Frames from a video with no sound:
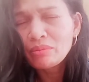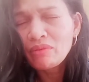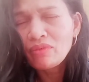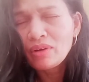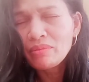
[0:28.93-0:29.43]

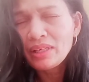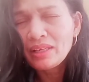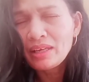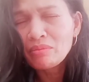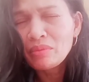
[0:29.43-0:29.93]
my family
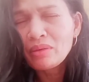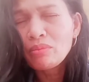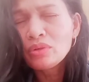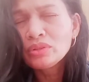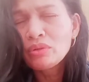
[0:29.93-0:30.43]
and my
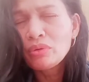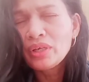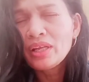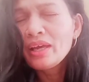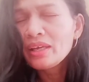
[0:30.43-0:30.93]
boss Lord.